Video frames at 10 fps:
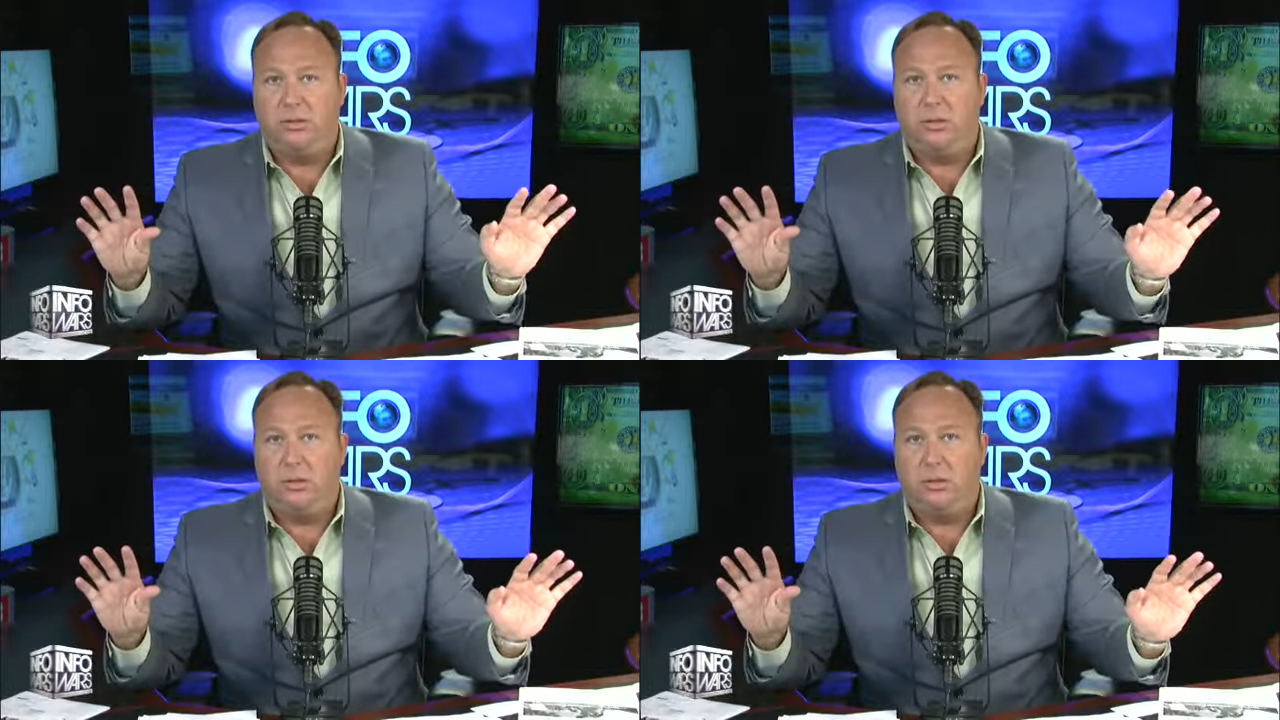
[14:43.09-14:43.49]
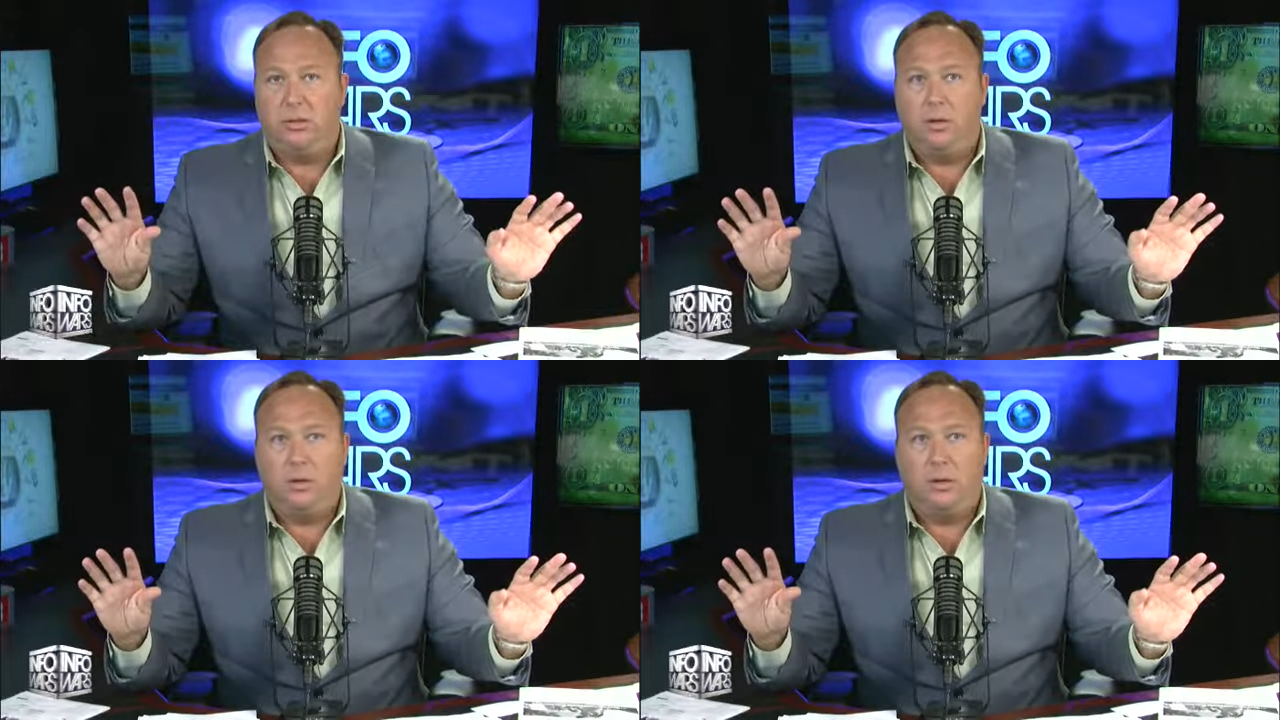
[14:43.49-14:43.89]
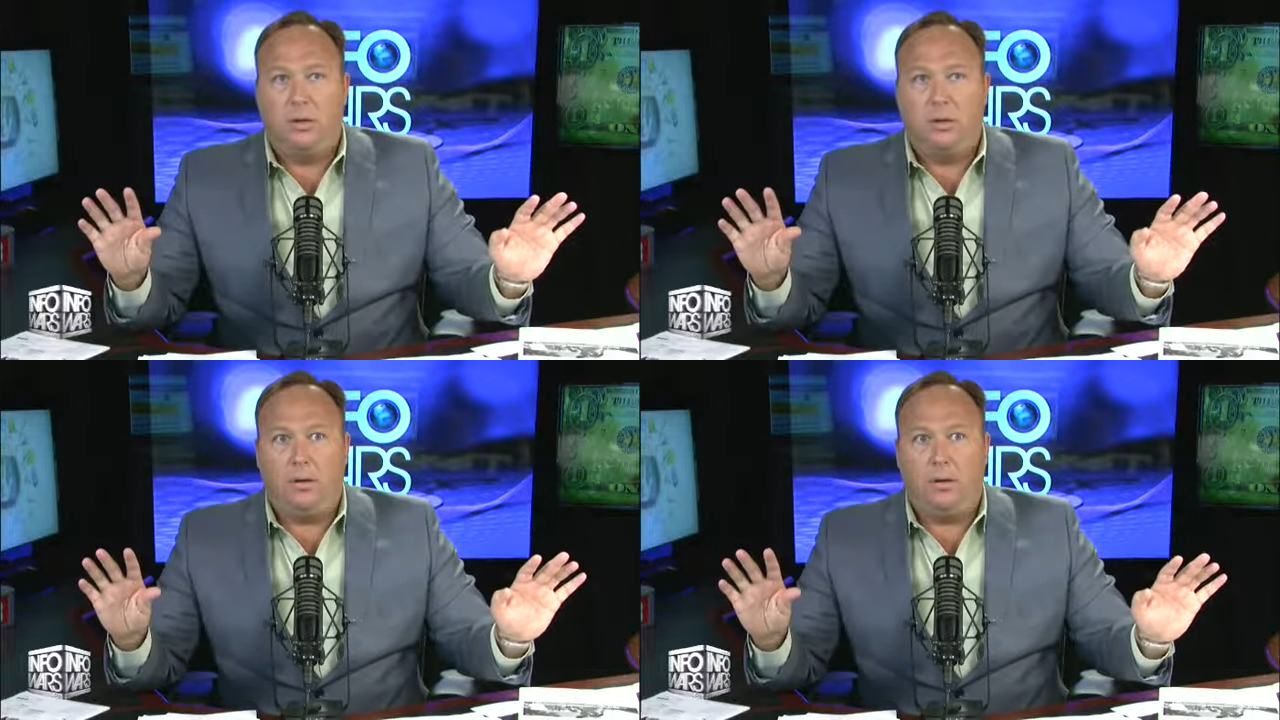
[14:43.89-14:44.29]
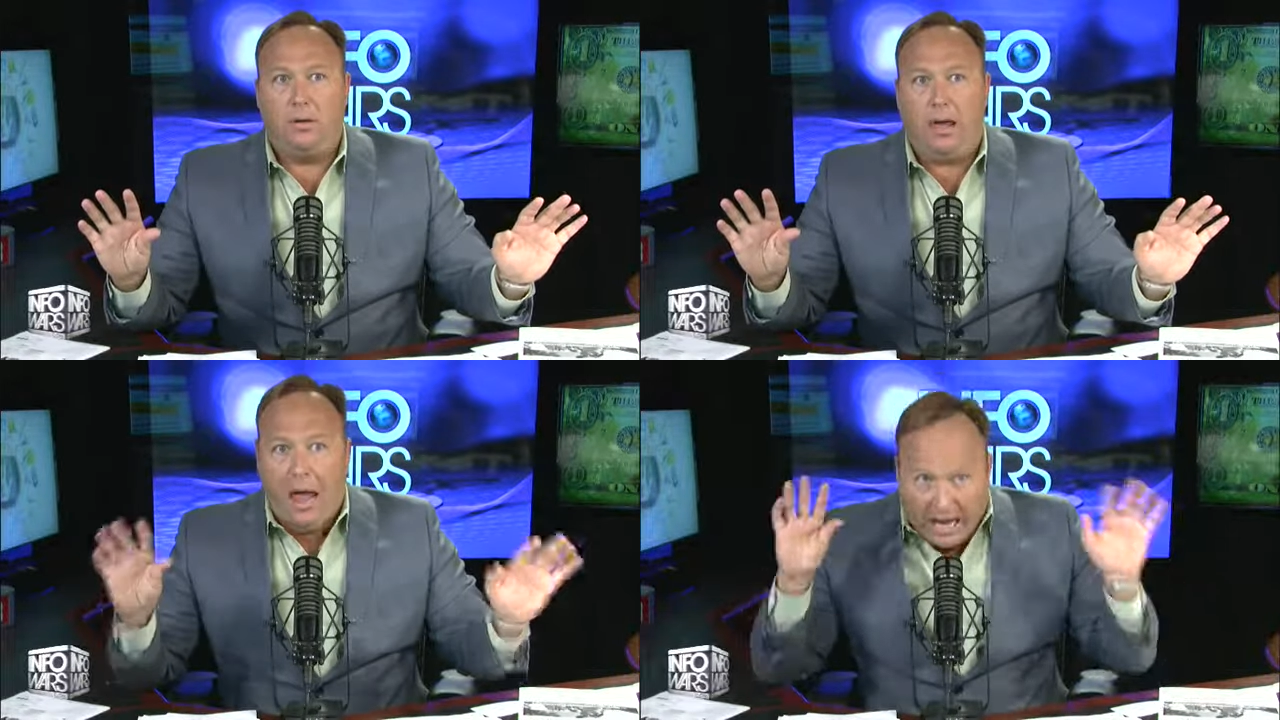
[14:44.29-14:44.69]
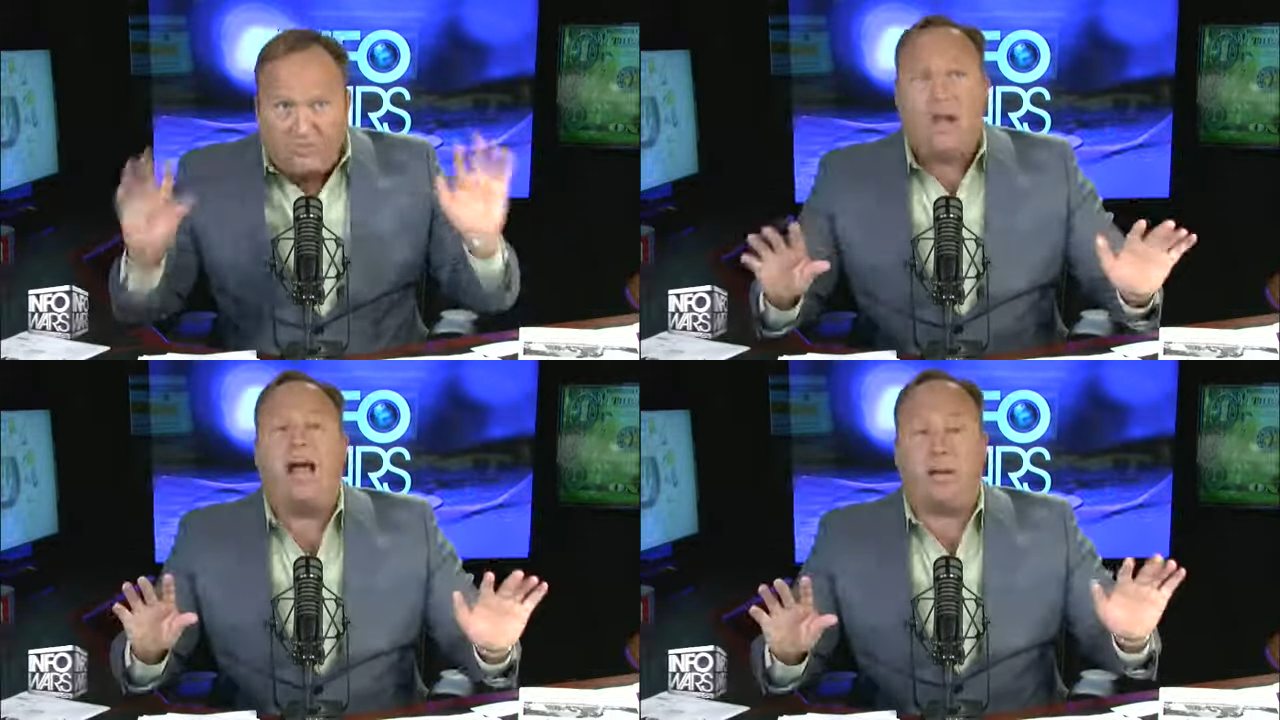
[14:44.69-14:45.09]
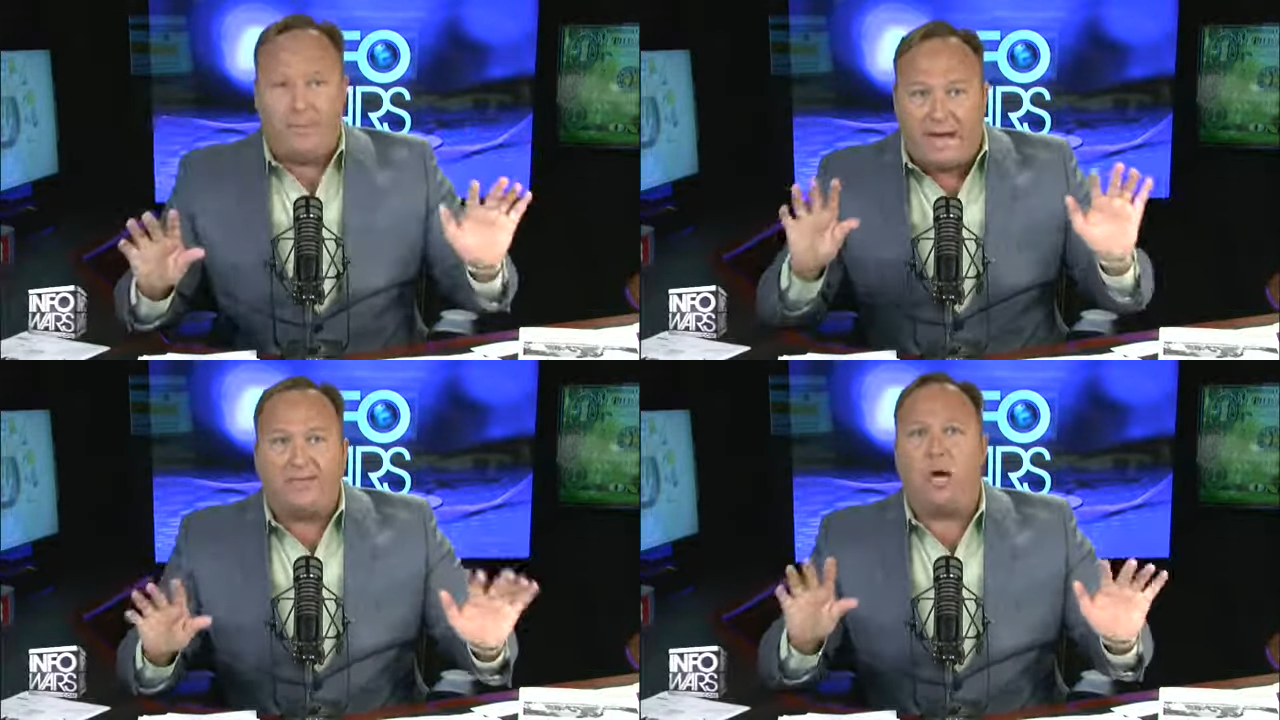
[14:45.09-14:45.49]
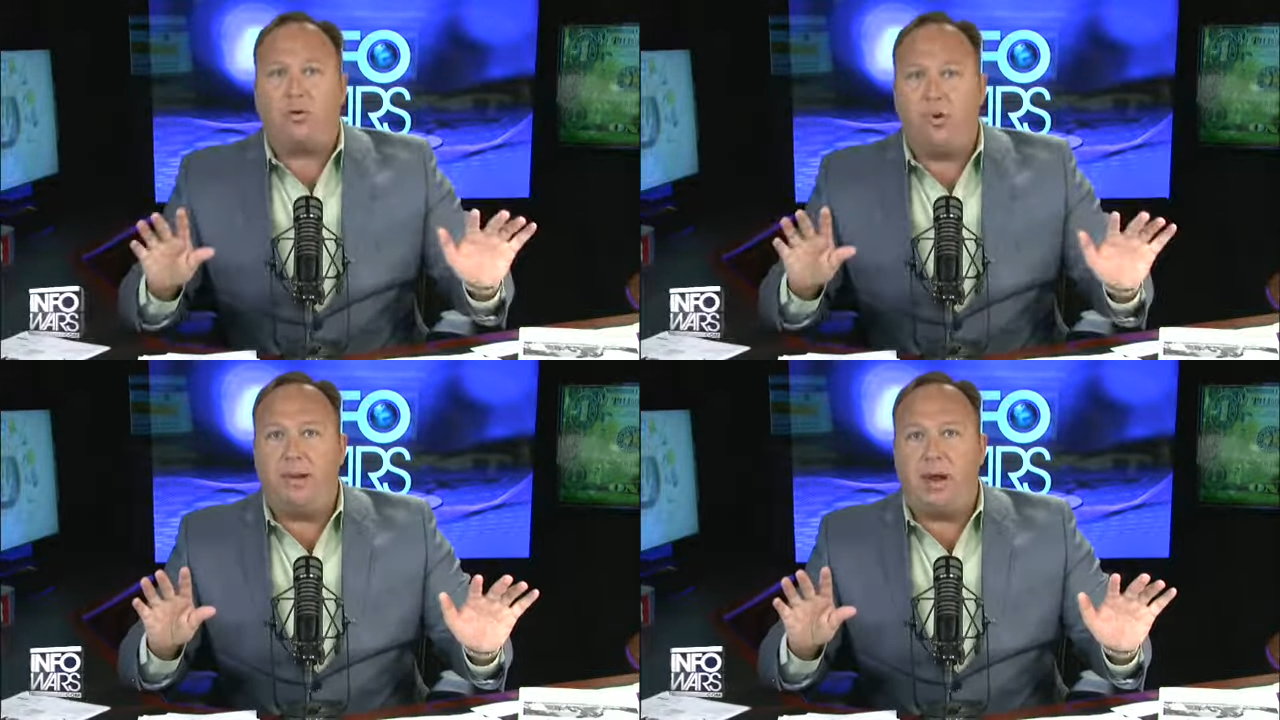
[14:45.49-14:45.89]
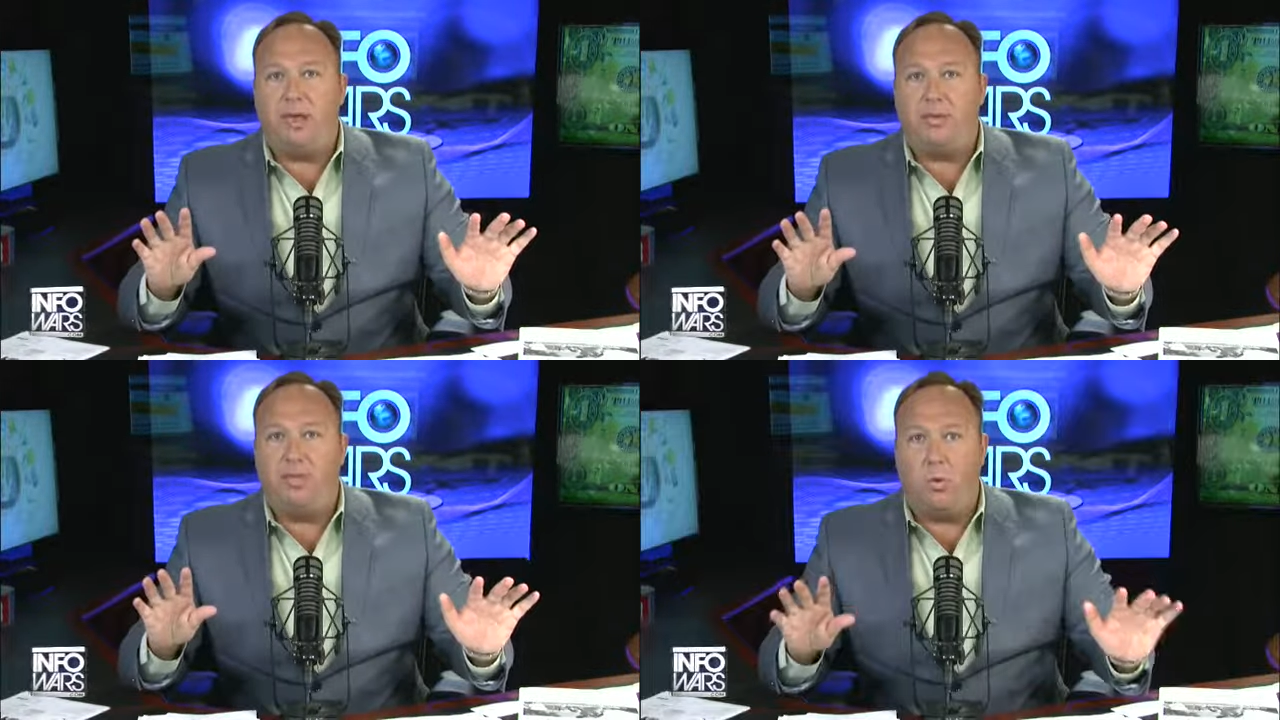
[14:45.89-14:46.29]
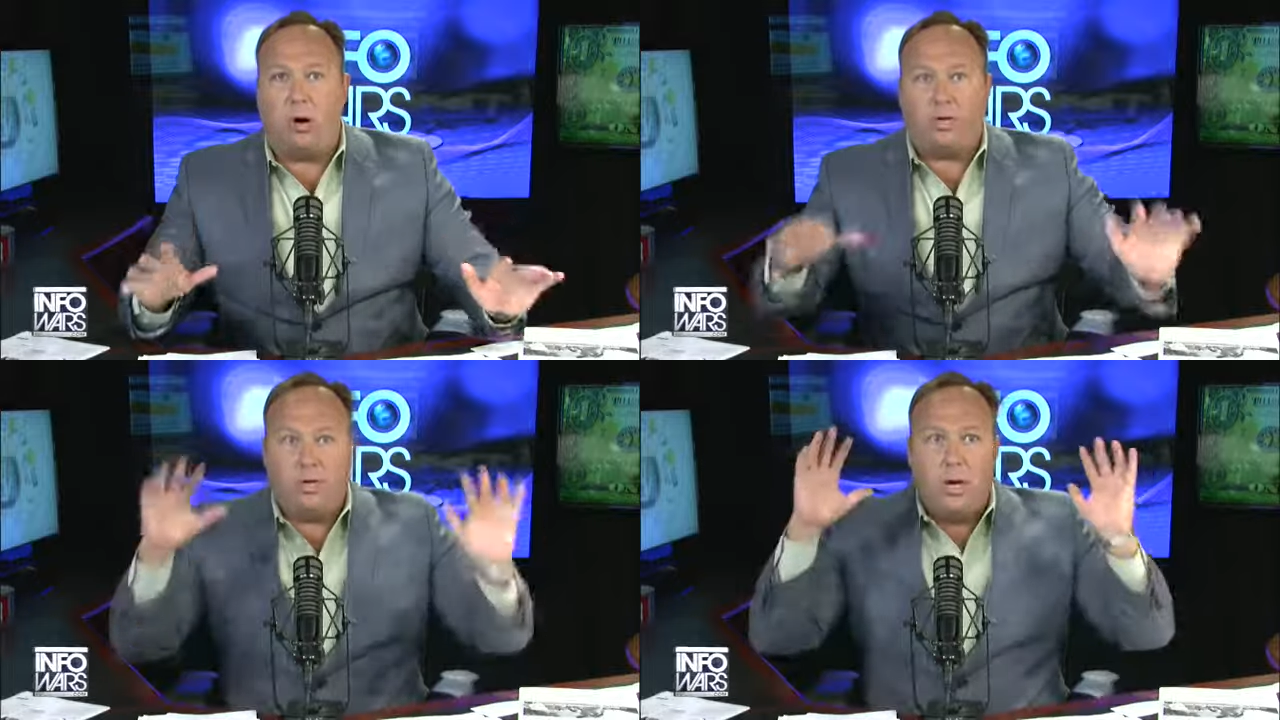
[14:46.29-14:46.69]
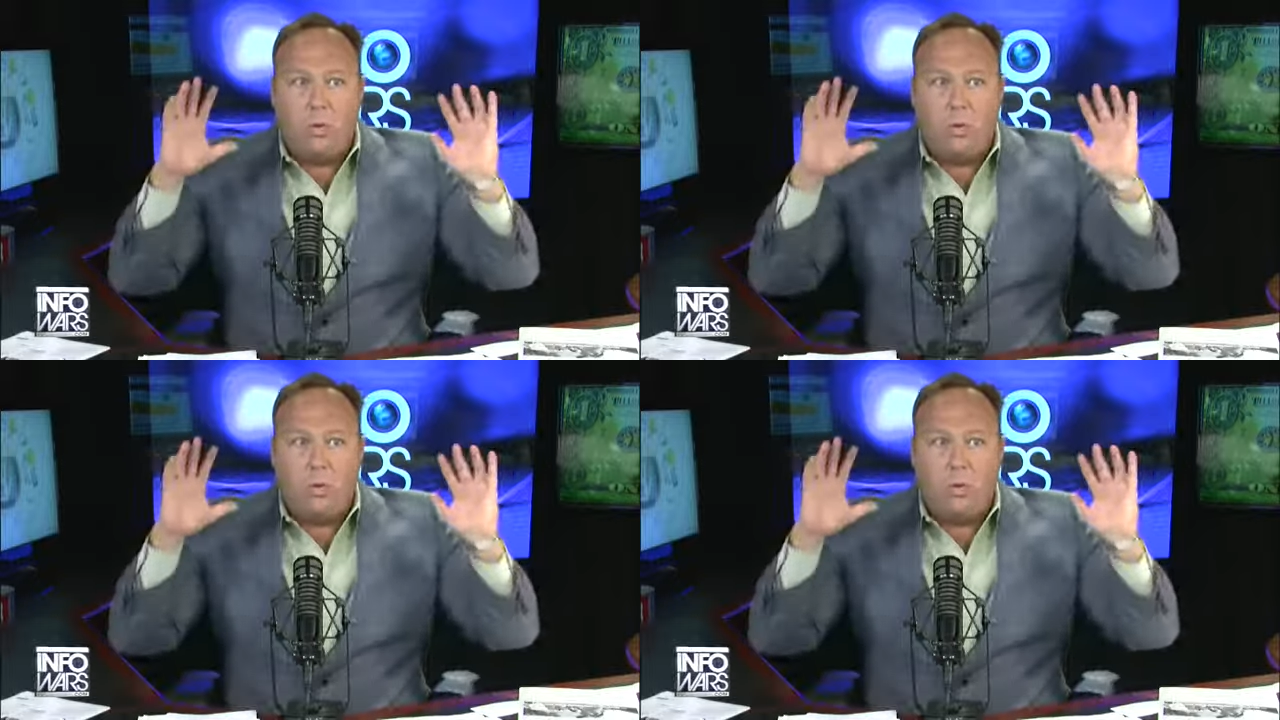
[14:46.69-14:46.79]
It's blatant at this point. Exactly. That's how criminology works.